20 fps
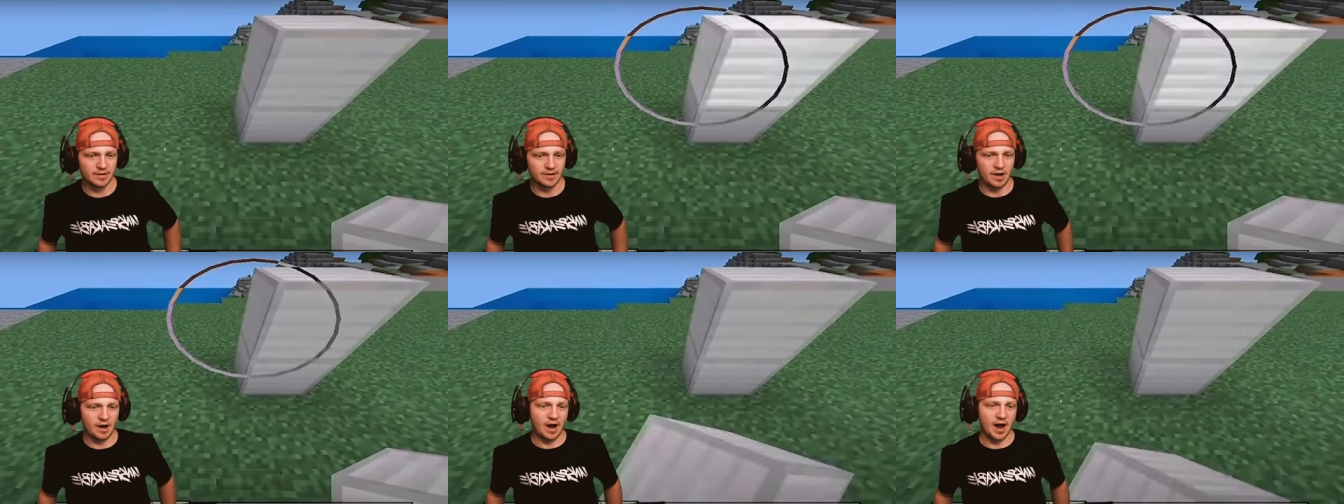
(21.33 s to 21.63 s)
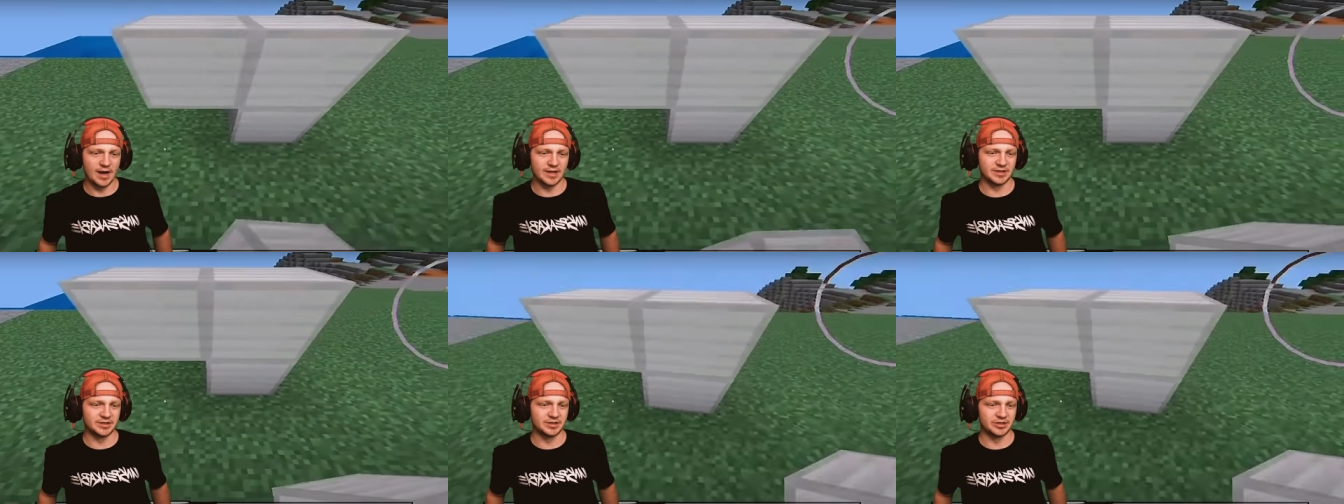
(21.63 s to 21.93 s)
All
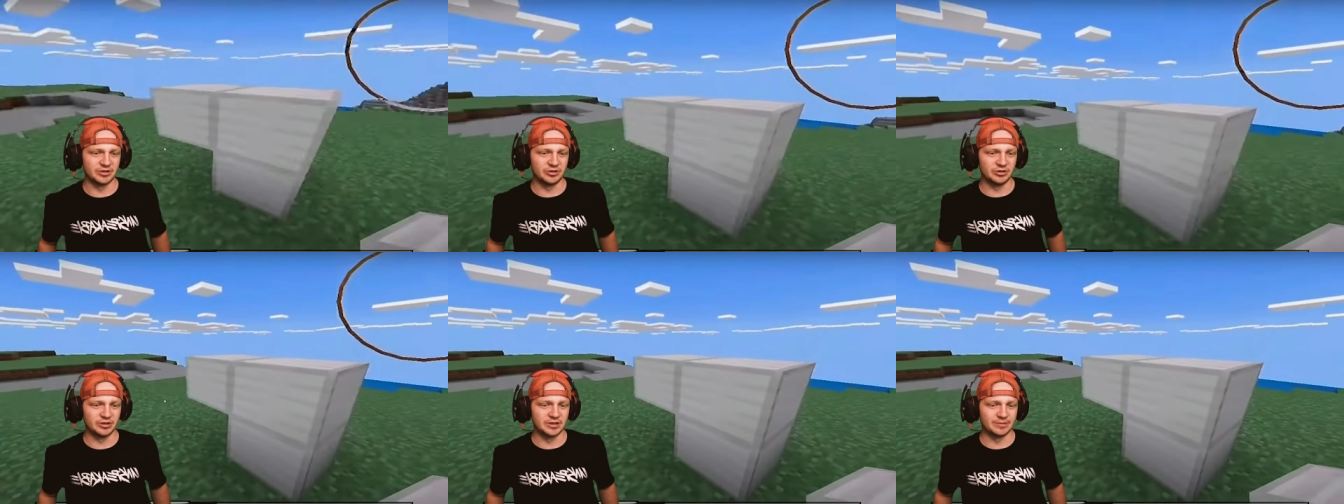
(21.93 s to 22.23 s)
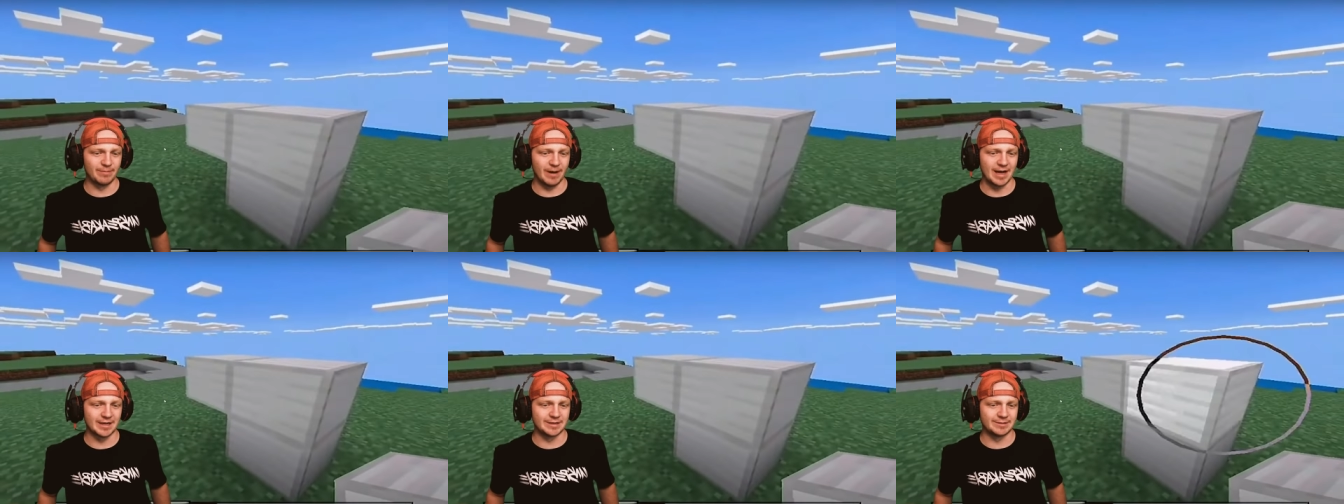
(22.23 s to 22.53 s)
right, sister's
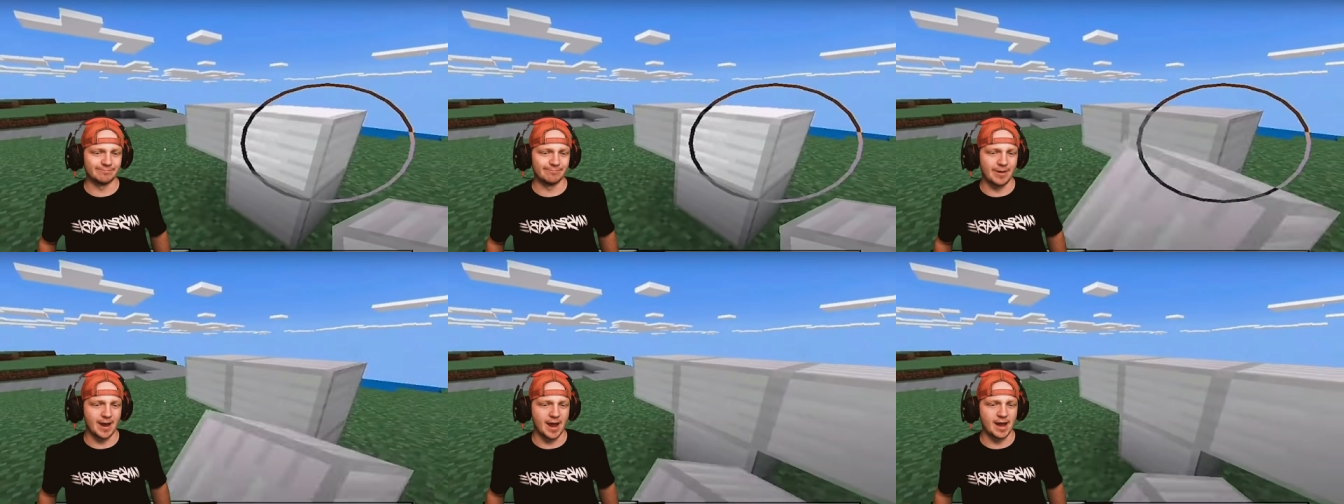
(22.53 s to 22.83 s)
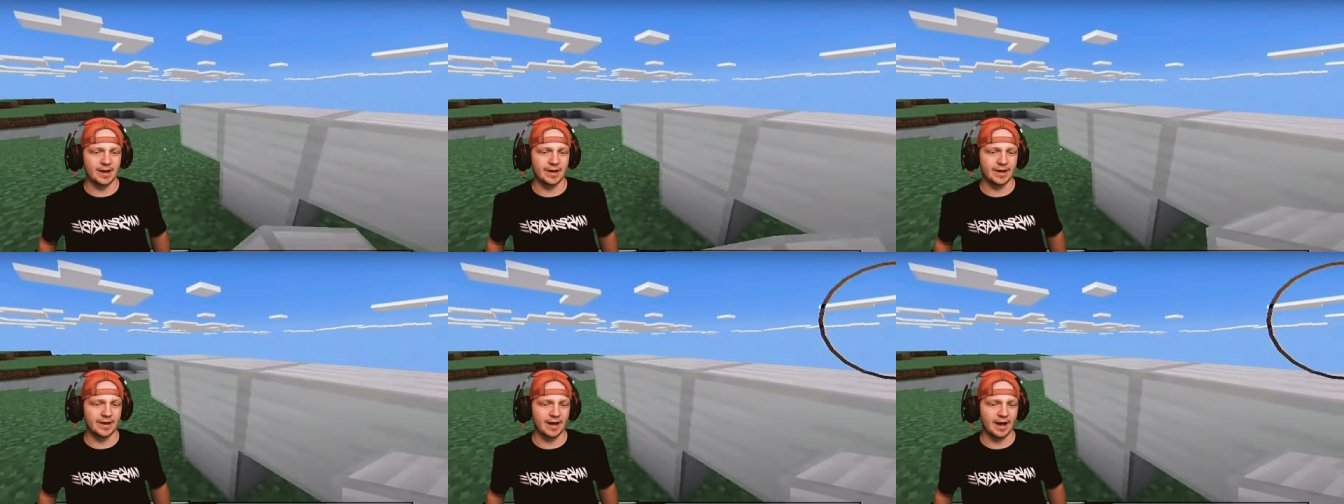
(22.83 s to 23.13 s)
about to
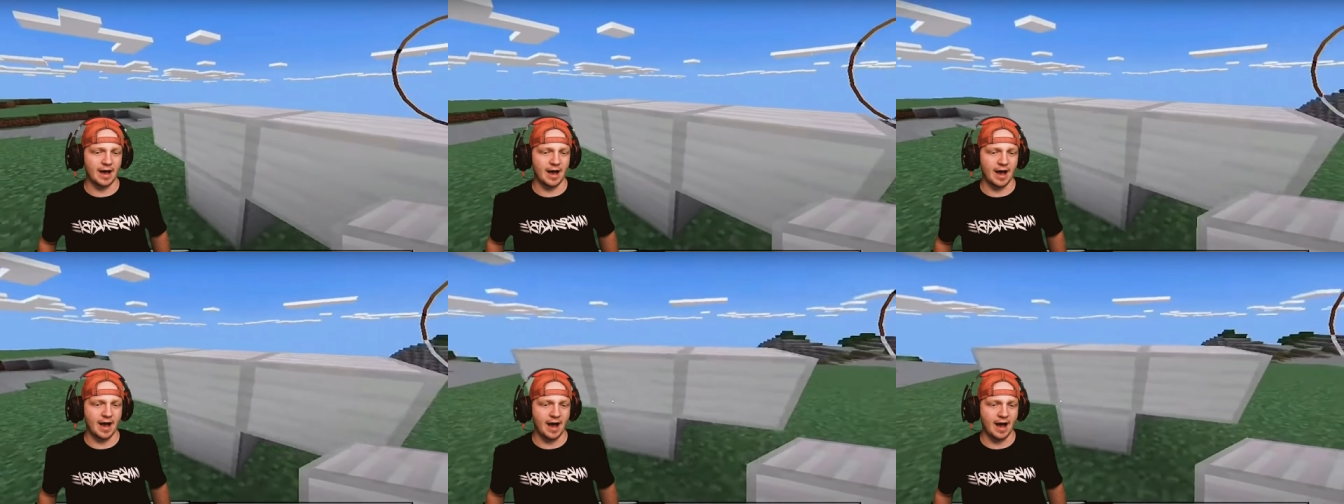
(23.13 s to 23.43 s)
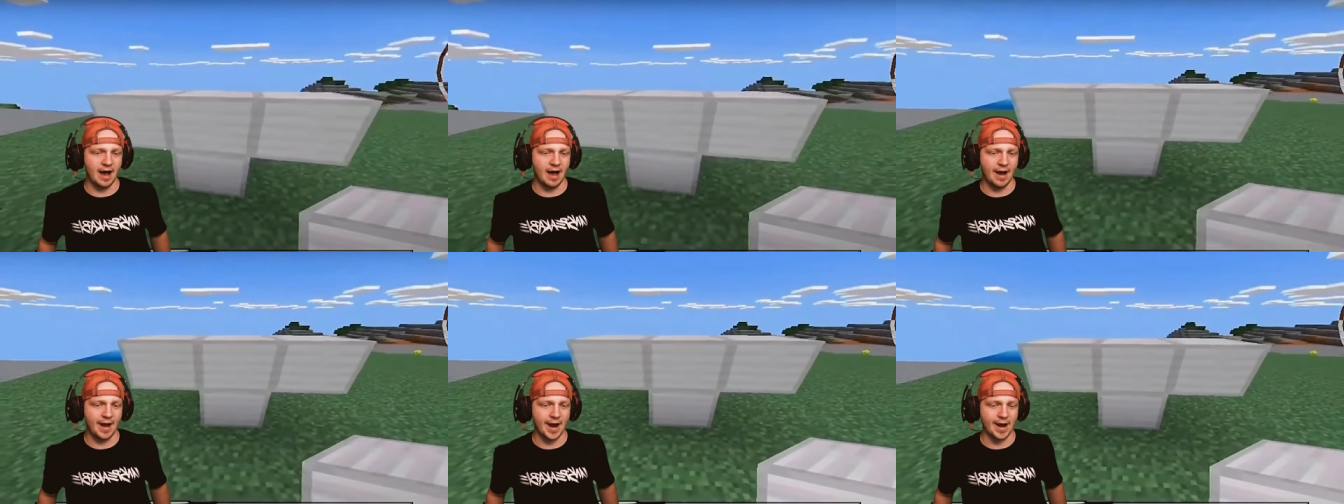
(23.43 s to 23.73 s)
make uh,
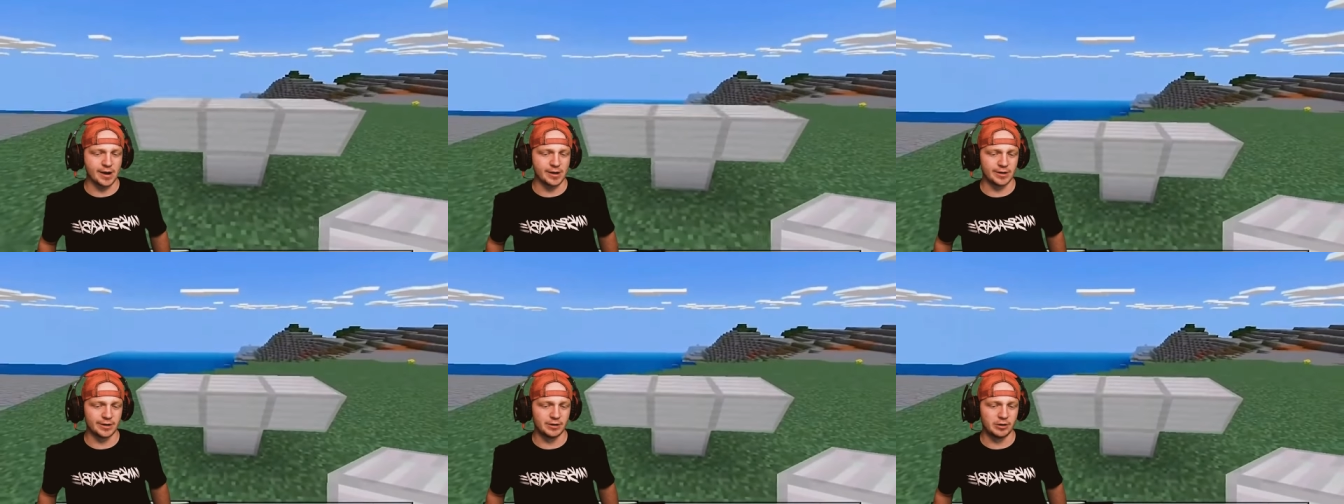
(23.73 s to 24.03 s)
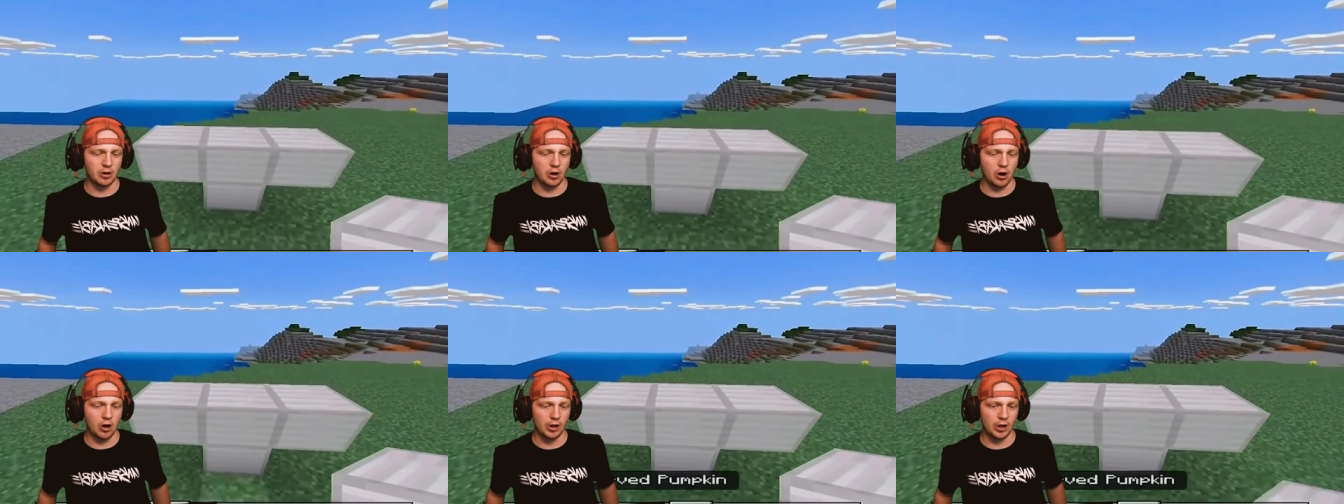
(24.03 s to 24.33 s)
Iron
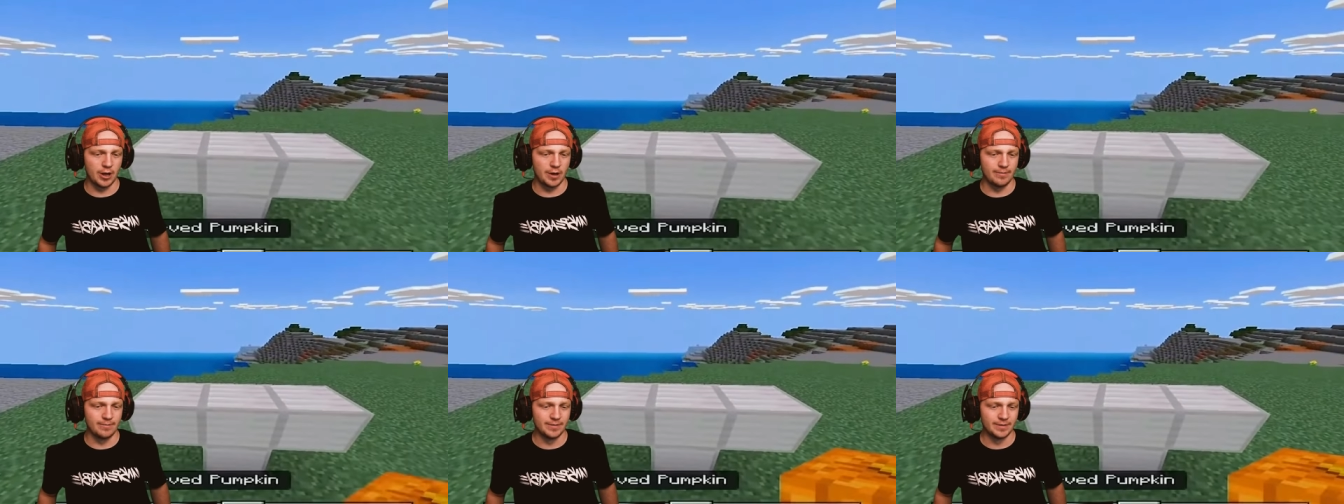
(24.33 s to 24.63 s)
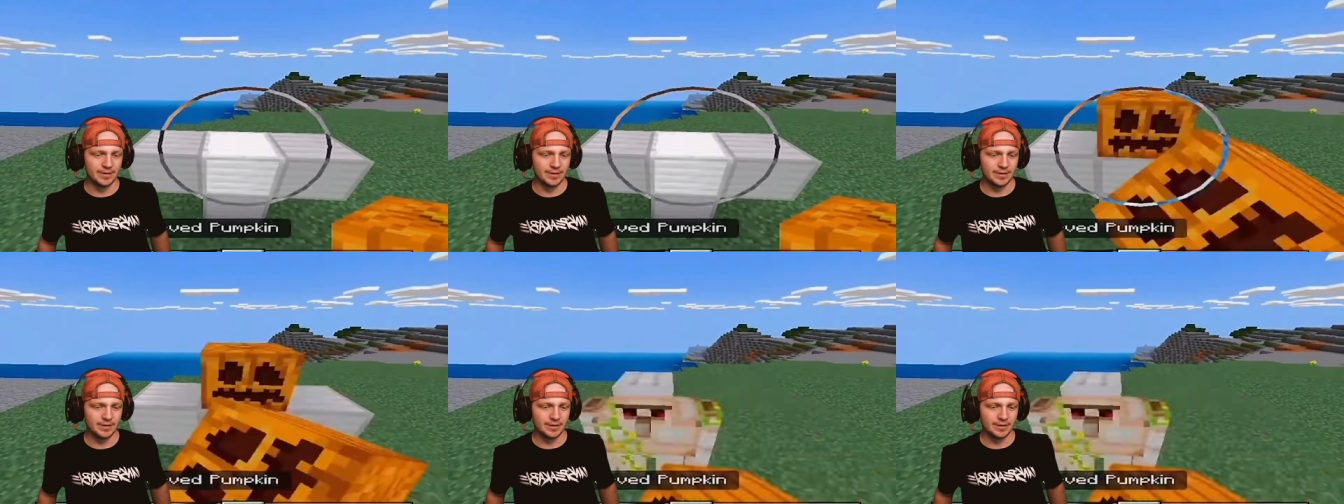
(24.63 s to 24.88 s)
Golem.